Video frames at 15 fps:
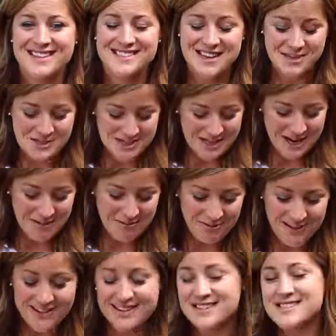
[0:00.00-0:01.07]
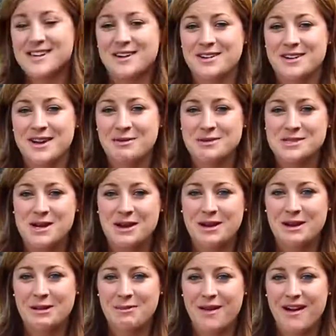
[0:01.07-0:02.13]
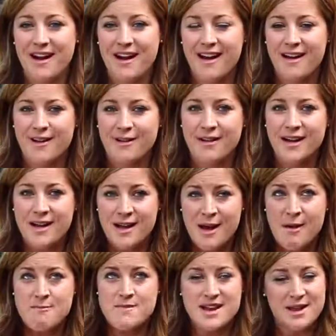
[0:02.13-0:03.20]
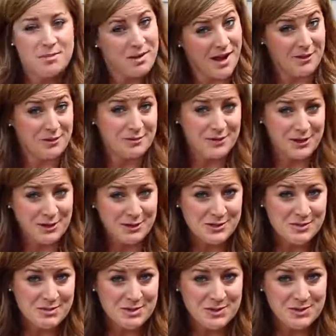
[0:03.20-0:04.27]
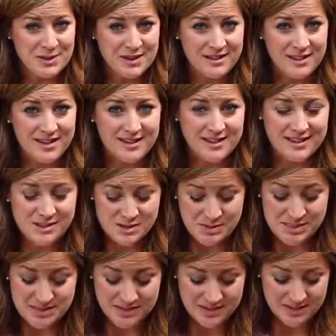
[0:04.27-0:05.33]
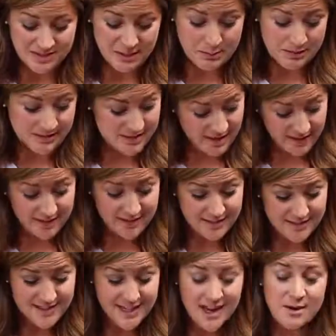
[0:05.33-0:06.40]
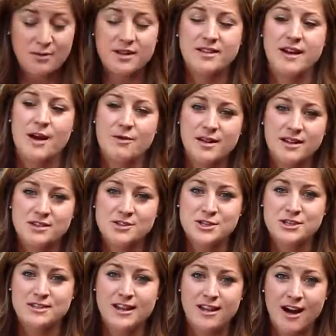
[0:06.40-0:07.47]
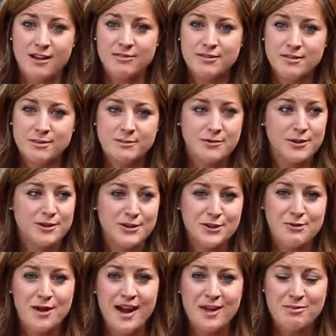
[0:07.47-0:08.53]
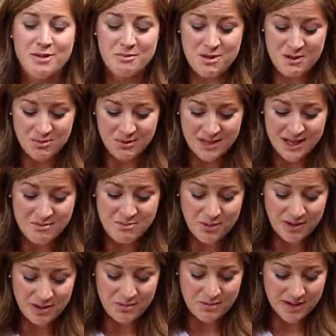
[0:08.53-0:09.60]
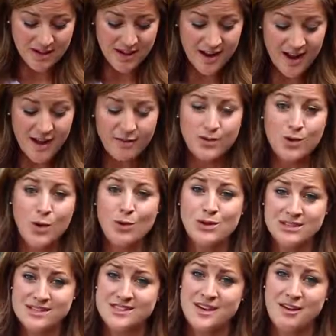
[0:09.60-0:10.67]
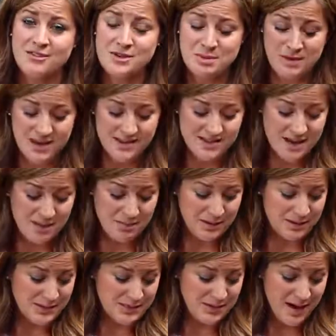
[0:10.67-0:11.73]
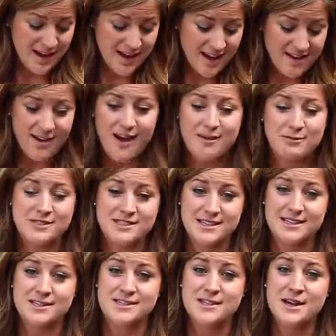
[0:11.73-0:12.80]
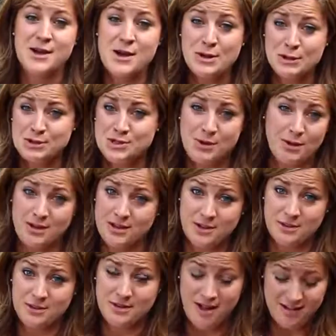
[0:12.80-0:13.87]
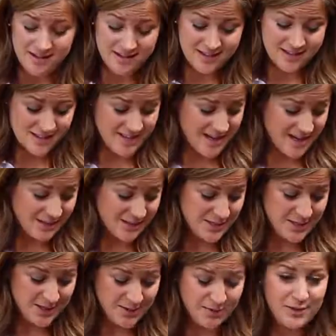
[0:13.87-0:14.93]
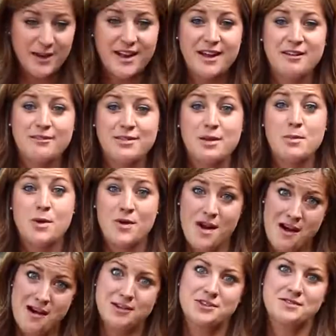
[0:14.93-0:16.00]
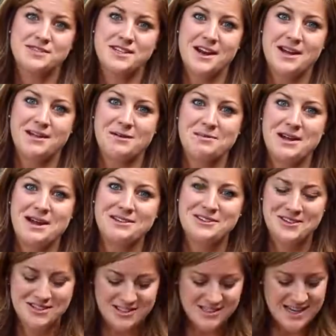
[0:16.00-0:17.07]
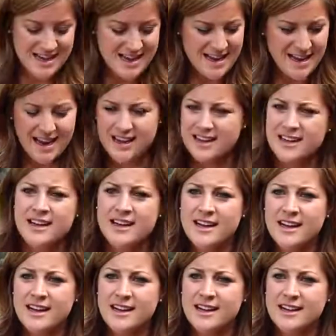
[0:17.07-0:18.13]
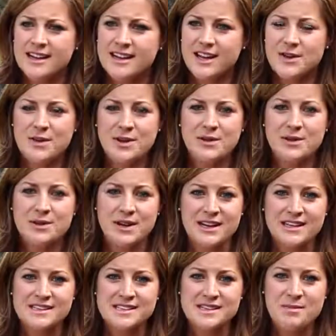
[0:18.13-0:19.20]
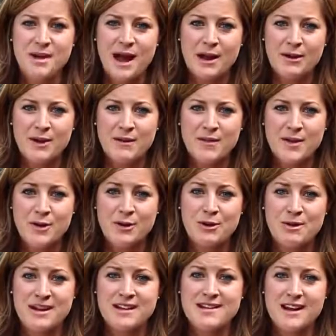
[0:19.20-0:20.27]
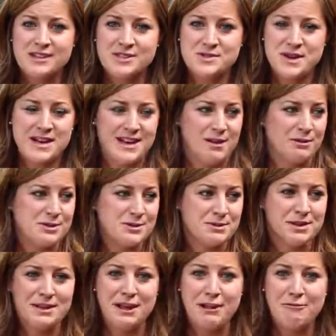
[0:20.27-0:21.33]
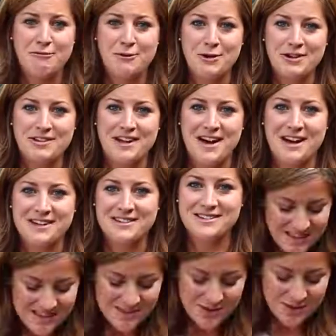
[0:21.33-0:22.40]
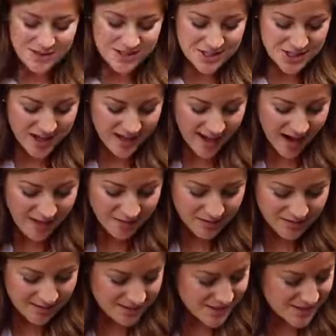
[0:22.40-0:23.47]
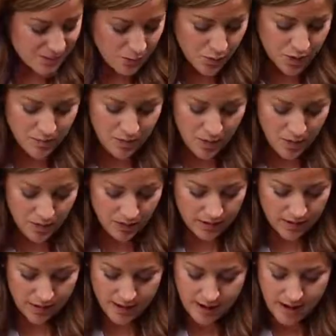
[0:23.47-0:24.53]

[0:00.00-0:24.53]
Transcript: It's actually kind of funny because Erin and I were talking about how many planter videos we've been doing lately, specifically with succulents, and we thought we should lay off of them for a little while, but people keep bringing me the coolest stuff to plant up, and so I cannot resist showing you all of these things. So forgive the barrage of succulent planters. And can you hear the crickets in the background? They are going nuts right now. It's only like 4 o'clock. So check out this wood bowl.